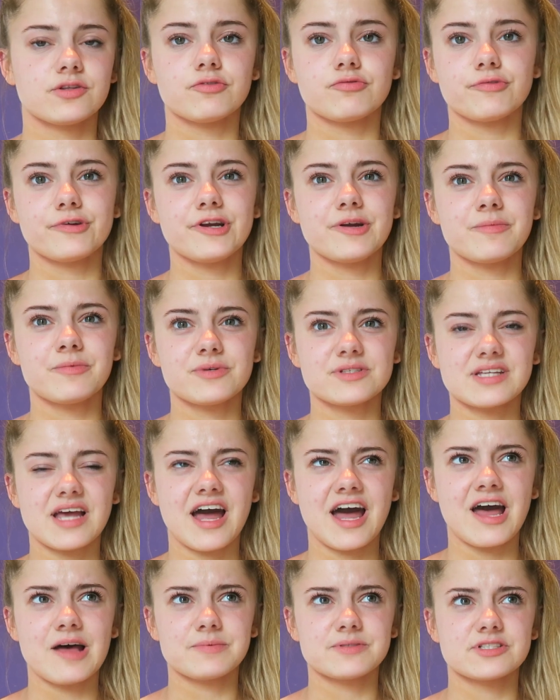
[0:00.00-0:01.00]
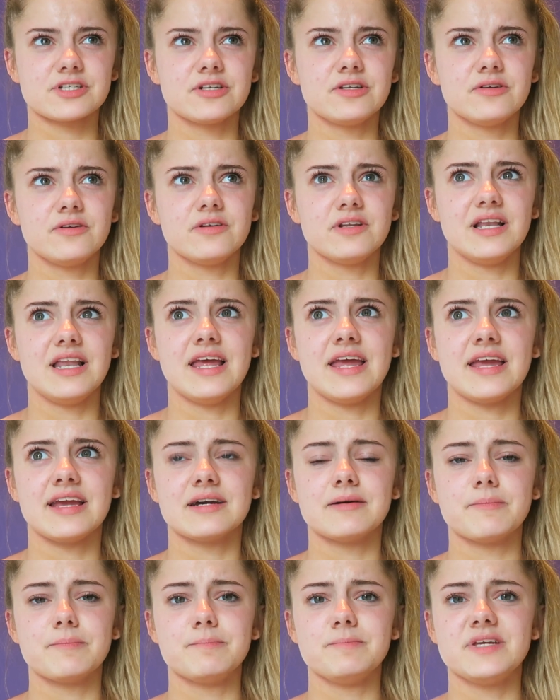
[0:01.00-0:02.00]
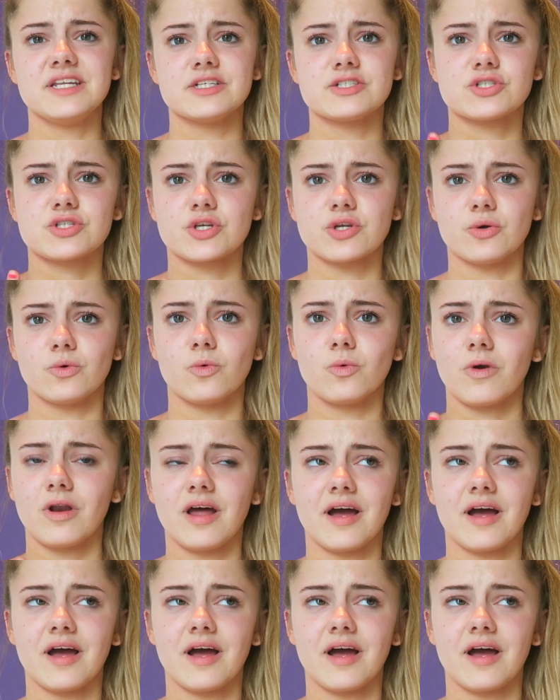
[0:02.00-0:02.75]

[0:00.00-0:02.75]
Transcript: The room was absolutely minuscule.